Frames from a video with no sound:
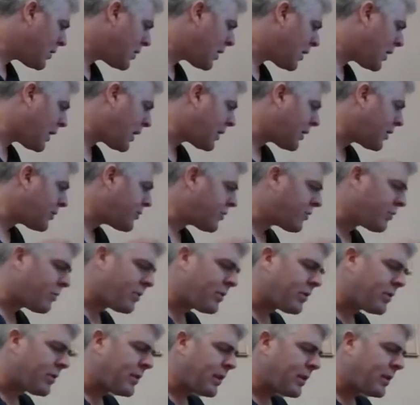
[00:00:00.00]
And I just
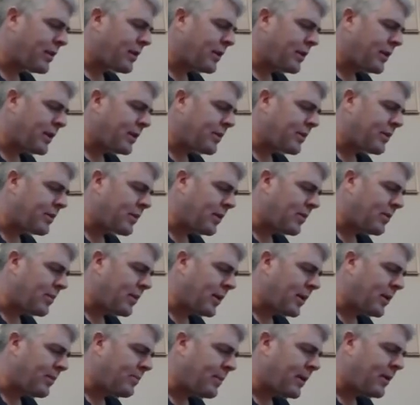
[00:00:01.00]
wanted another thing to do.
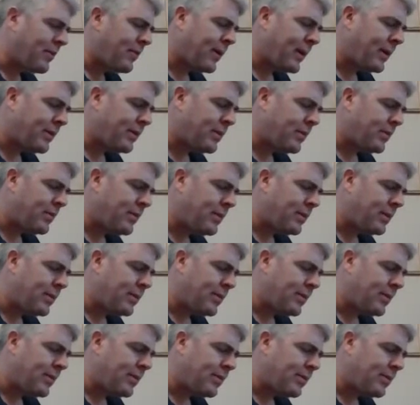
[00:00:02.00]
If I do
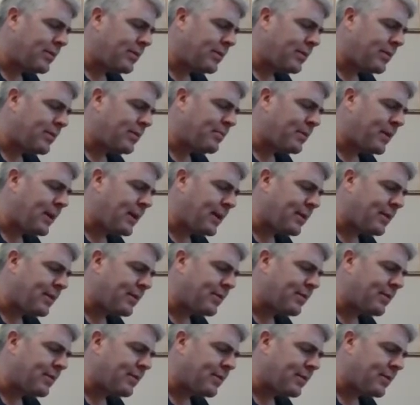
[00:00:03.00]
speed,
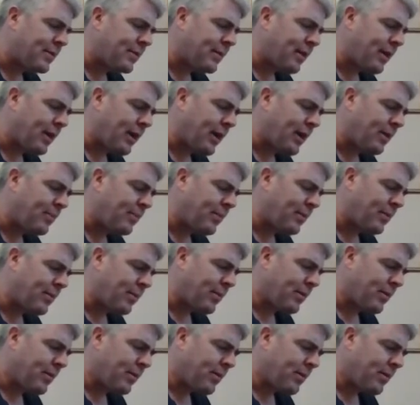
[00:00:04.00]
distance and times,
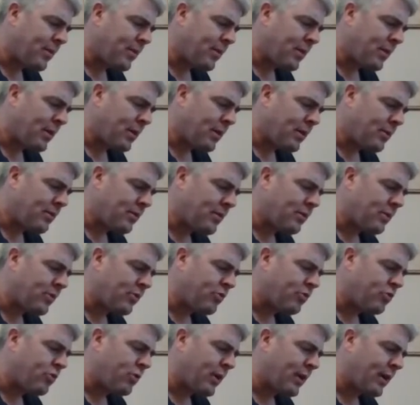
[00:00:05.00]
do this
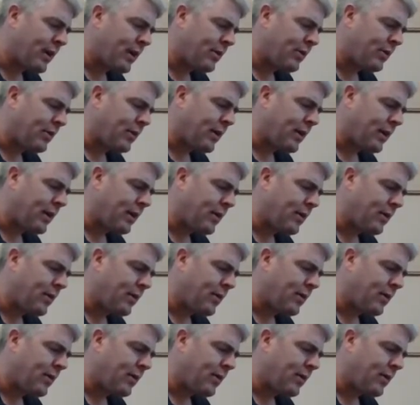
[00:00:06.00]
triangle here.